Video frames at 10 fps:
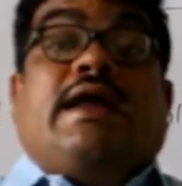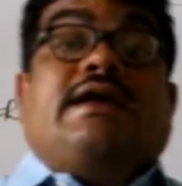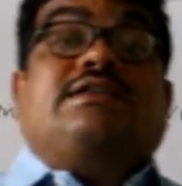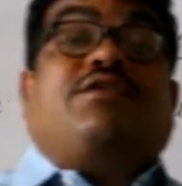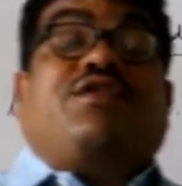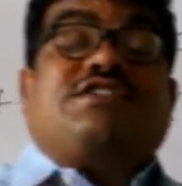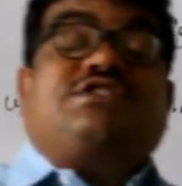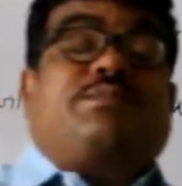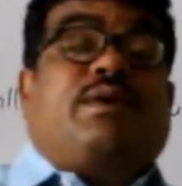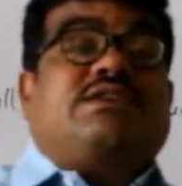In the first
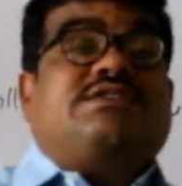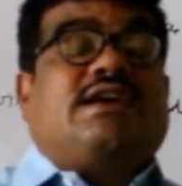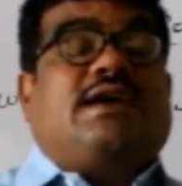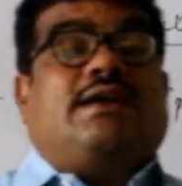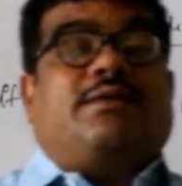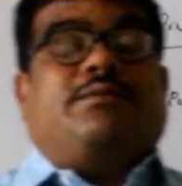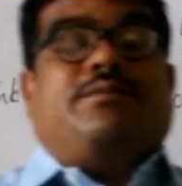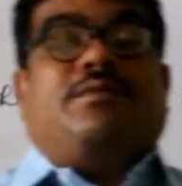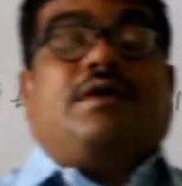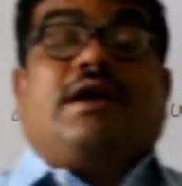person,
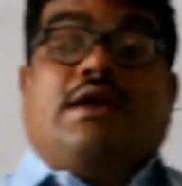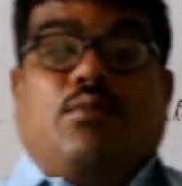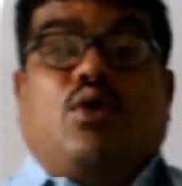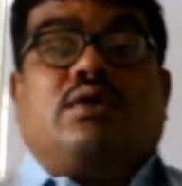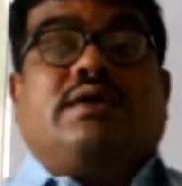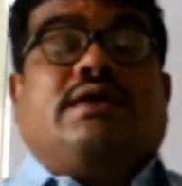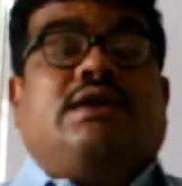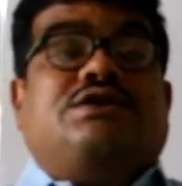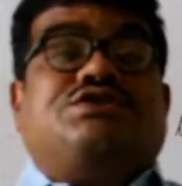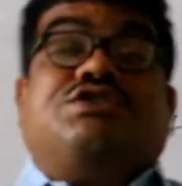in modern
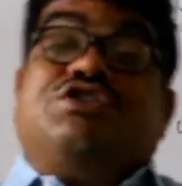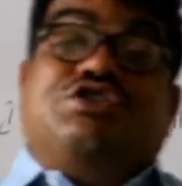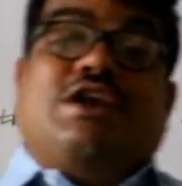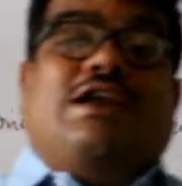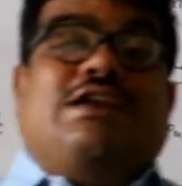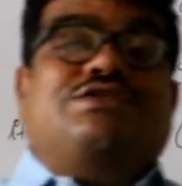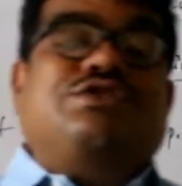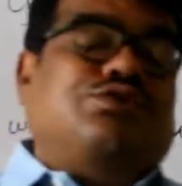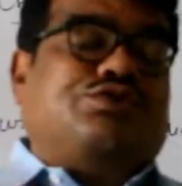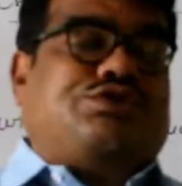English, shall
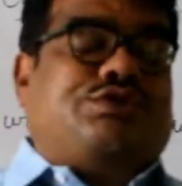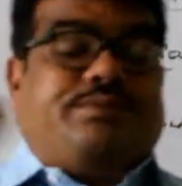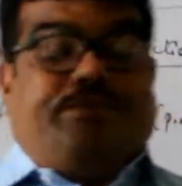is used.